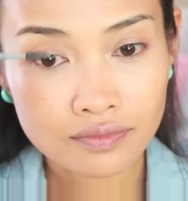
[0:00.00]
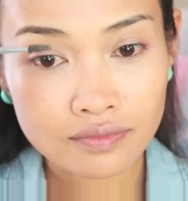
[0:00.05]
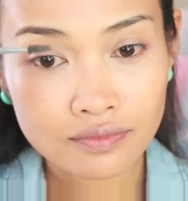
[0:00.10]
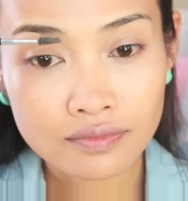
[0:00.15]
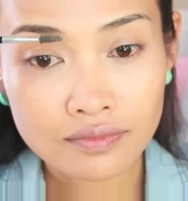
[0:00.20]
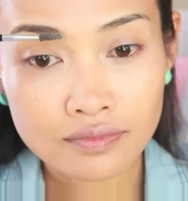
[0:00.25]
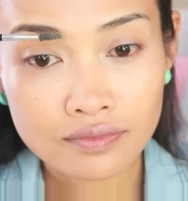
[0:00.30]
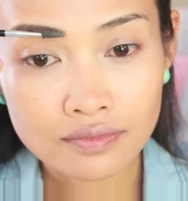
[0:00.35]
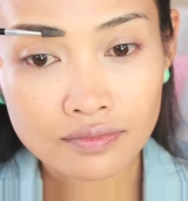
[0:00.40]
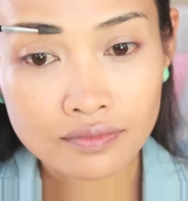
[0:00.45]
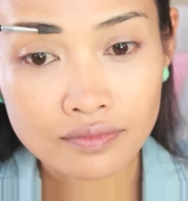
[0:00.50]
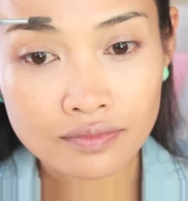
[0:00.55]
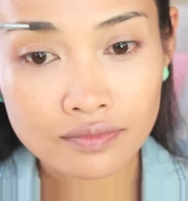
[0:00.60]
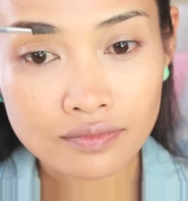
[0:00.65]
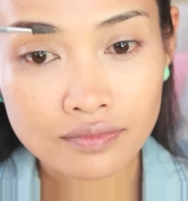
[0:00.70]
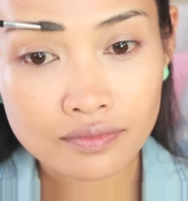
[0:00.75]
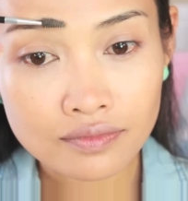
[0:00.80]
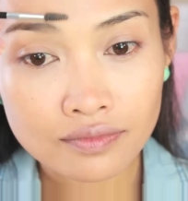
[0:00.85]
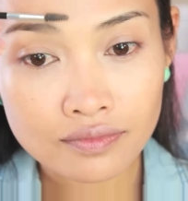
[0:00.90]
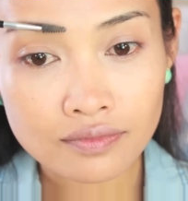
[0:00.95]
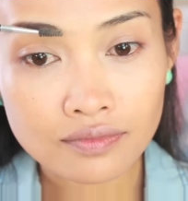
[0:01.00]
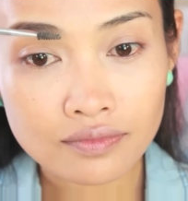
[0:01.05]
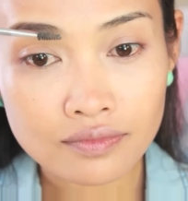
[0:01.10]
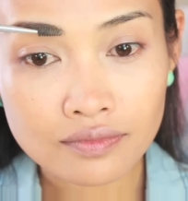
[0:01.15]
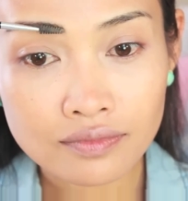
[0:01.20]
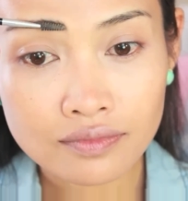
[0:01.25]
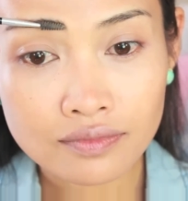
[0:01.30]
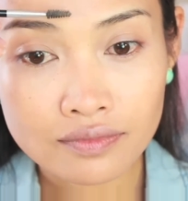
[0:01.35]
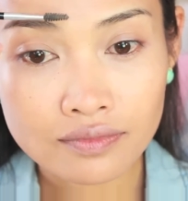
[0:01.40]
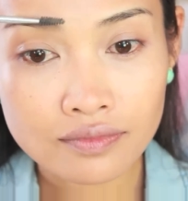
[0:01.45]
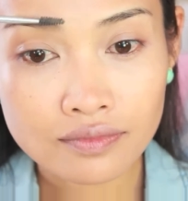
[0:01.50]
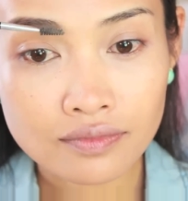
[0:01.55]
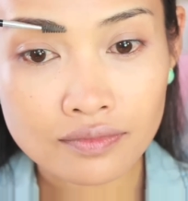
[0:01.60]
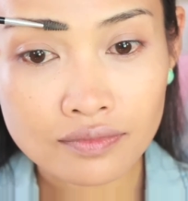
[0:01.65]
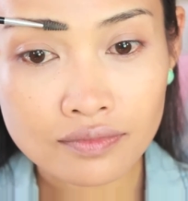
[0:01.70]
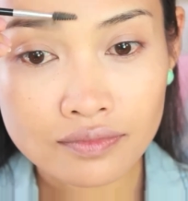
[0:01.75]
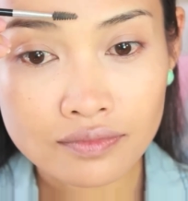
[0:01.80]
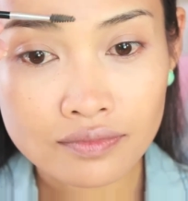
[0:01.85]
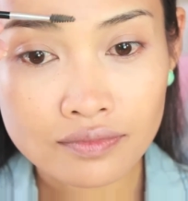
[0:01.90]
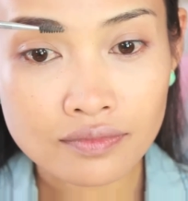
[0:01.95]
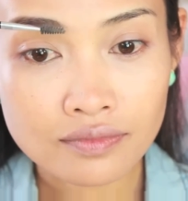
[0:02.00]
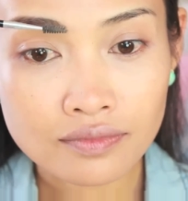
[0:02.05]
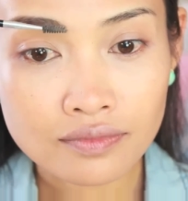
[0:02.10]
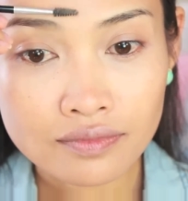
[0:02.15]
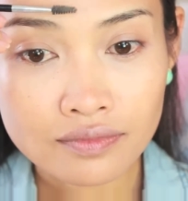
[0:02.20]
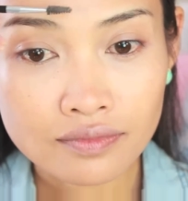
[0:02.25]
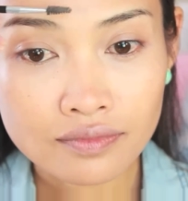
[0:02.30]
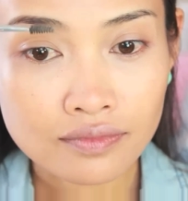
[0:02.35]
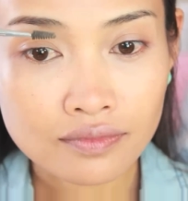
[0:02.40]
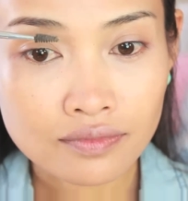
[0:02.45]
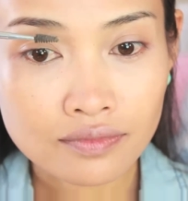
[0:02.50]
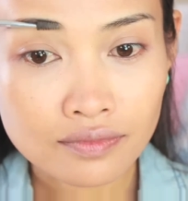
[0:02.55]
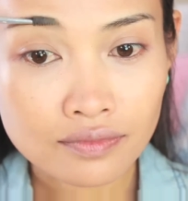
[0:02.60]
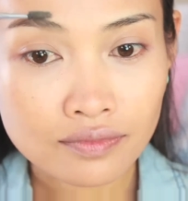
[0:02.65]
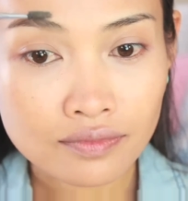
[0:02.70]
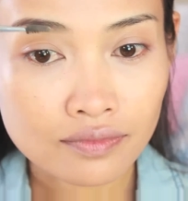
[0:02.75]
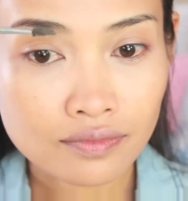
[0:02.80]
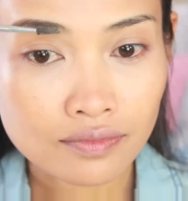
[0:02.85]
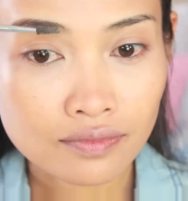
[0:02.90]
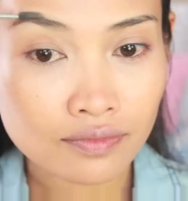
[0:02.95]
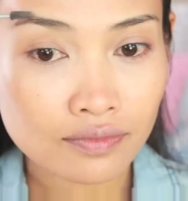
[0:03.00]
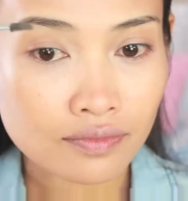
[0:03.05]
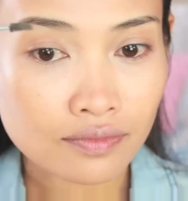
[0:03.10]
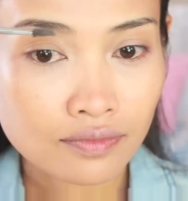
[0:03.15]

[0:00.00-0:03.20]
Nobody speaks.